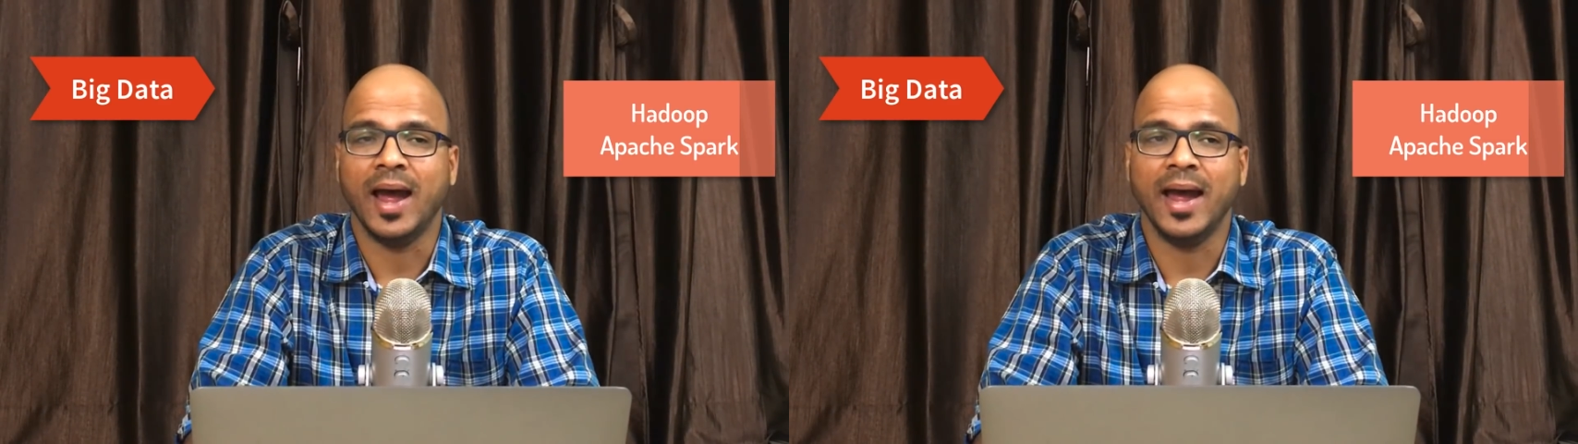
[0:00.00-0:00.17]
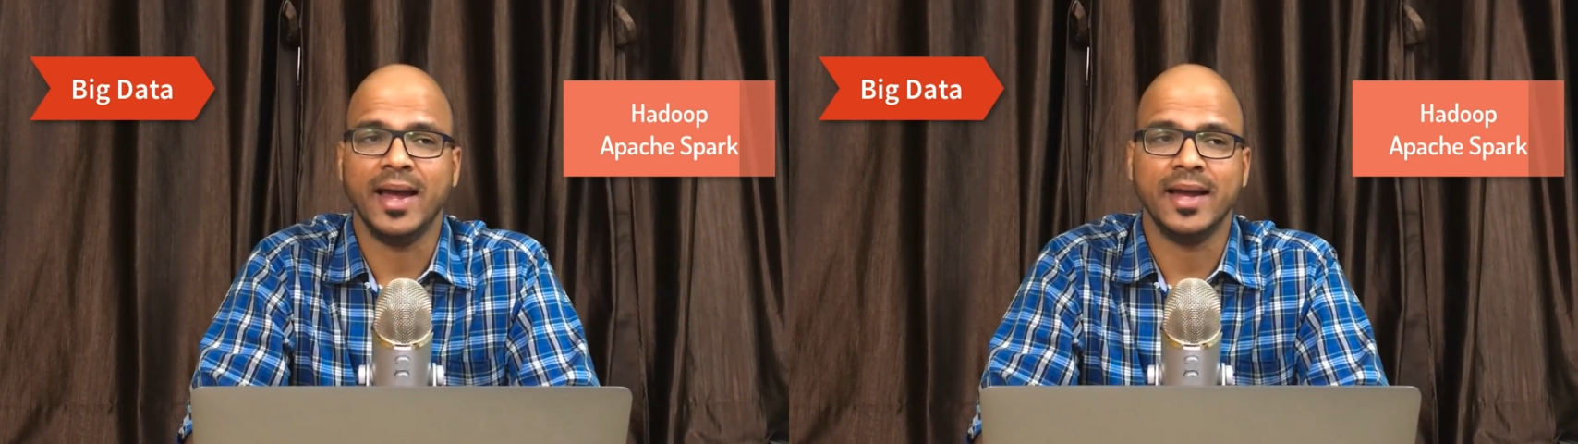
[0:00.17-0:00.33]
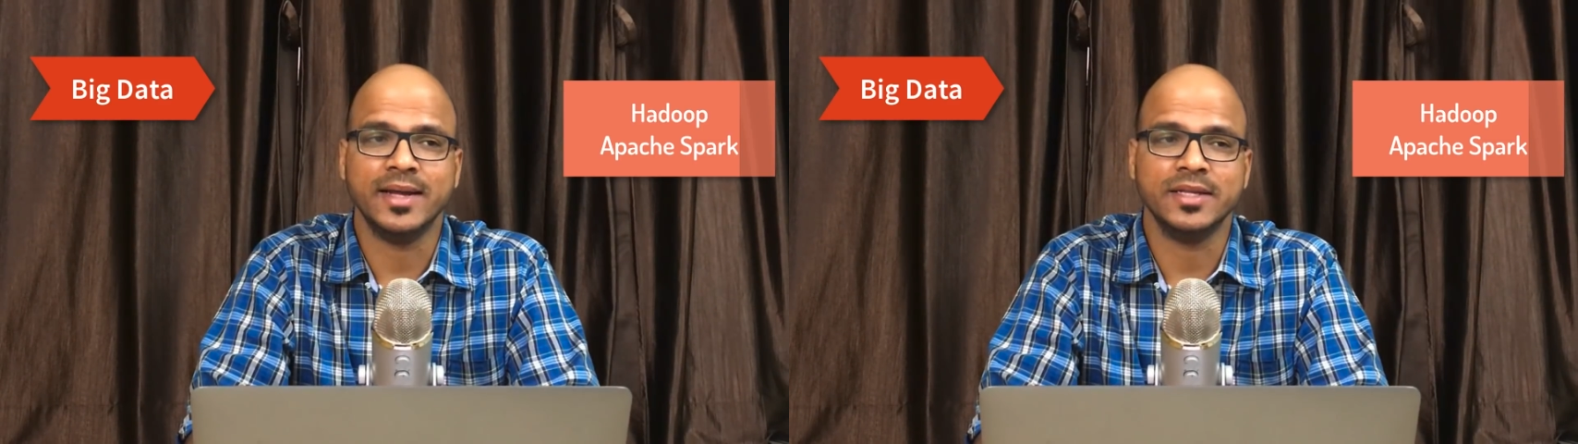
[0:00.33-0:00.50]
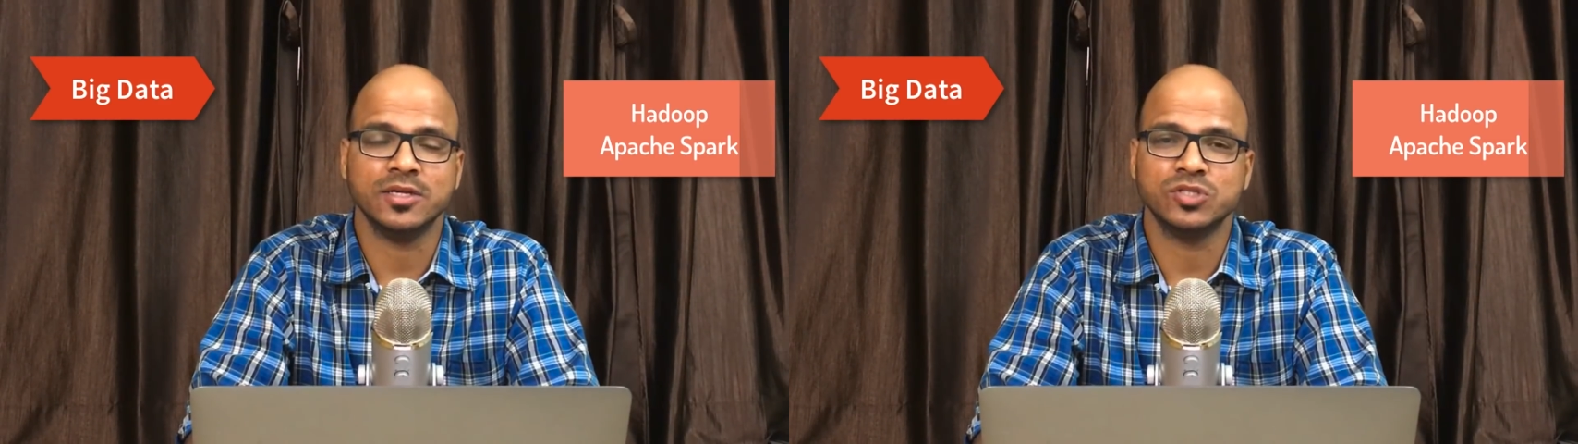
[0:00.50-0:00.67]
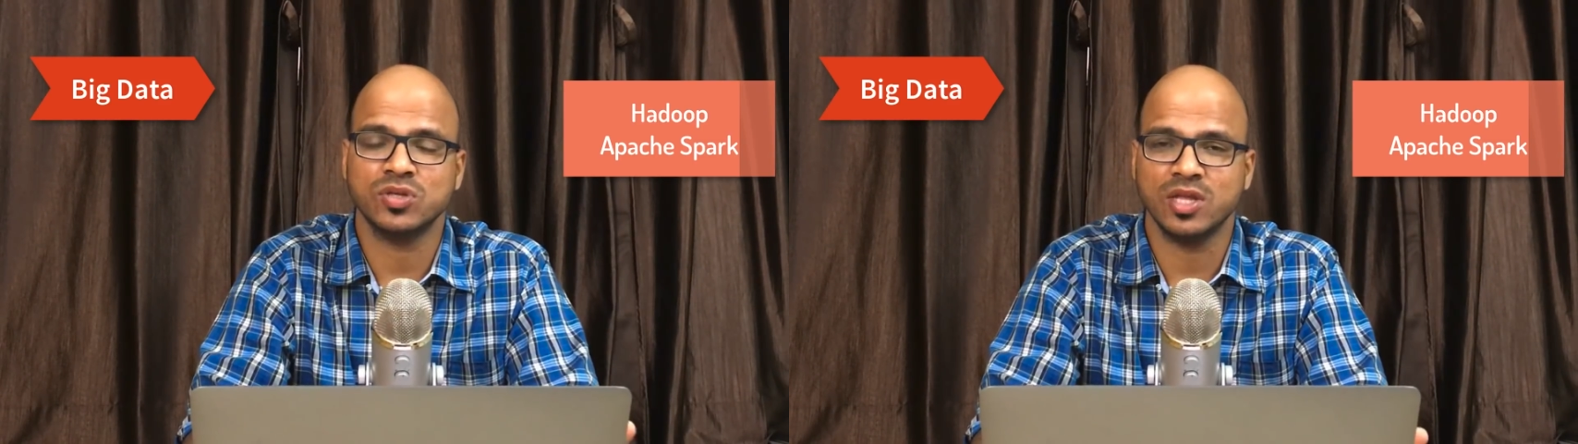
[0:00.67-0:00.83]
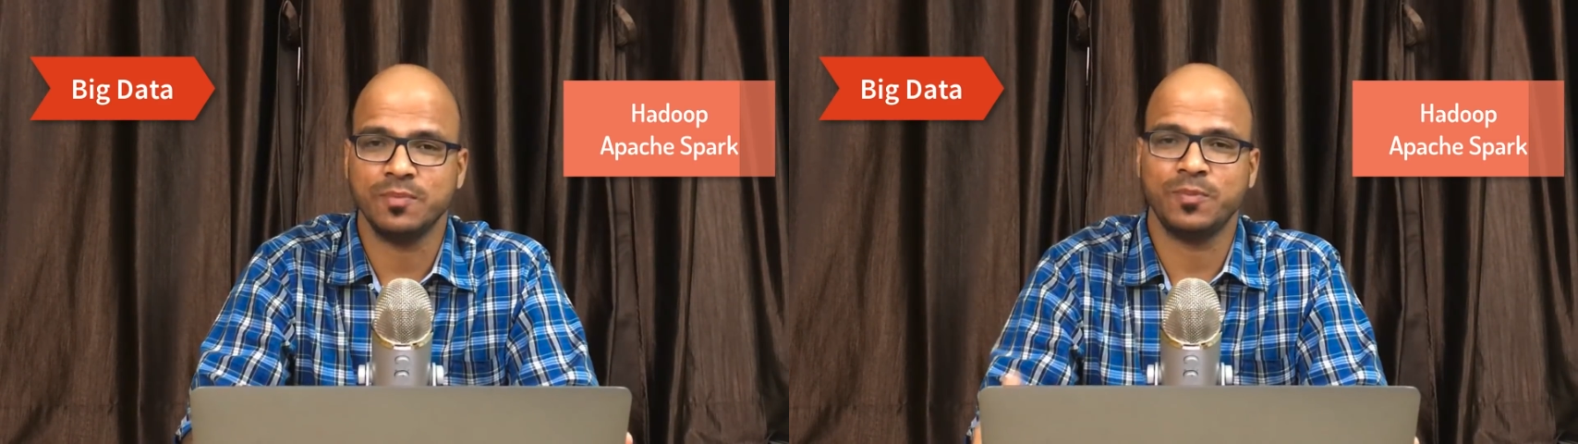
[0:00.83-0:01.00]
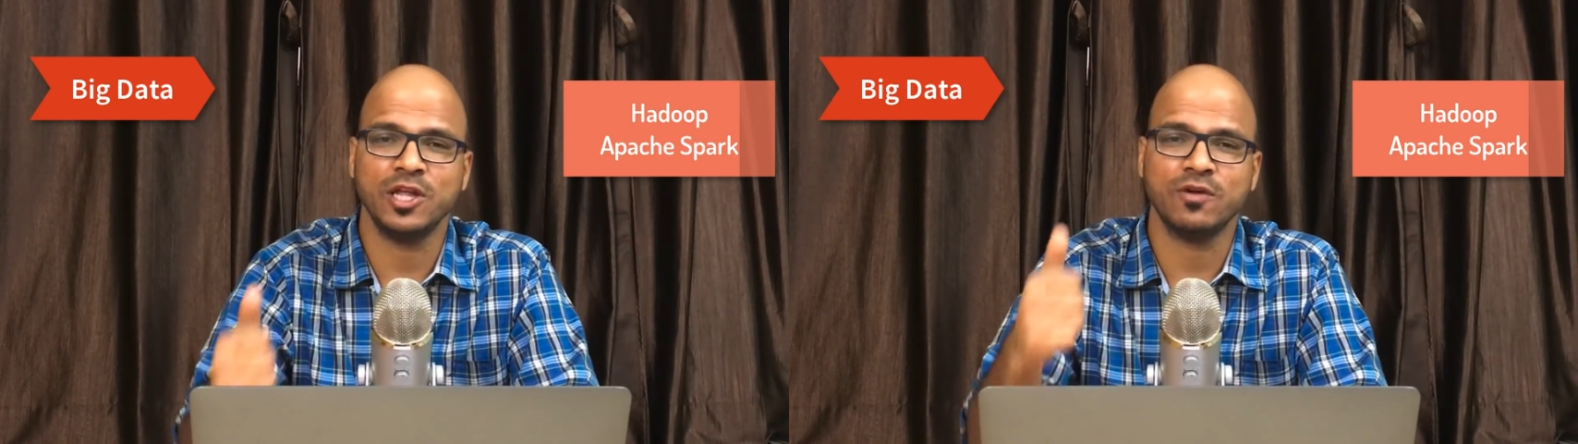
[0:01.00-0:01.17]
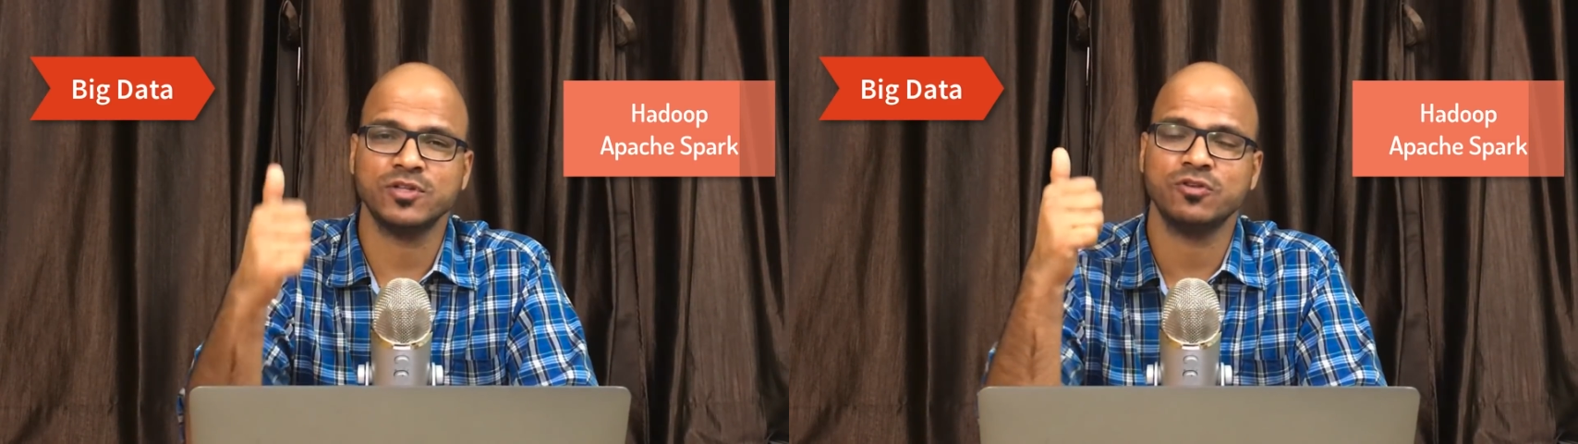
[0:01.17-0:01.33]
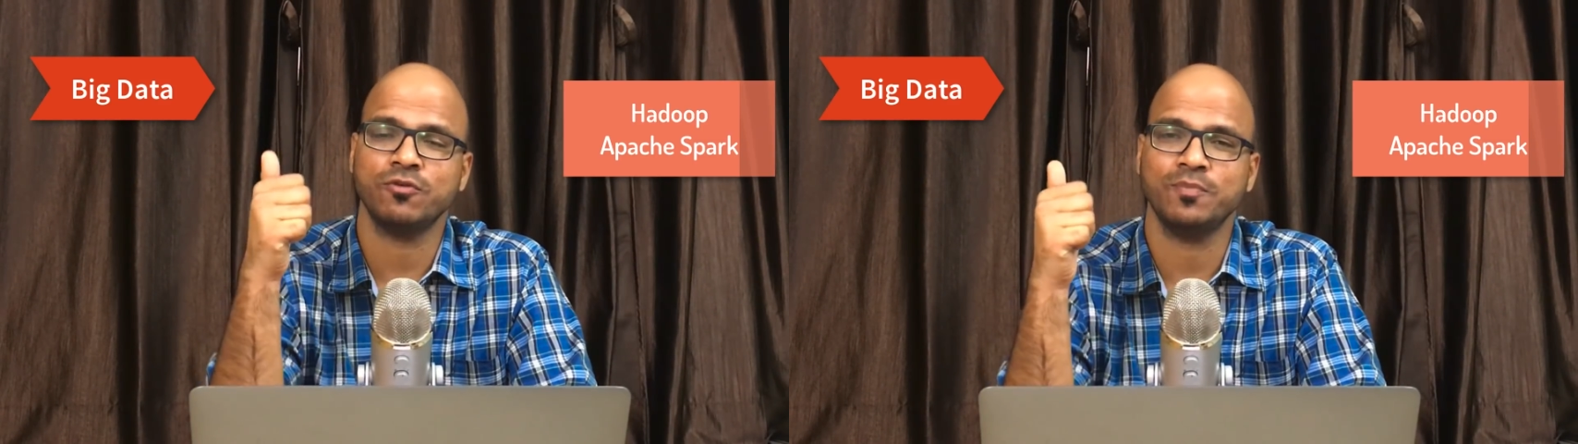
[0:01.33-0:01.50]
And so the prerequisite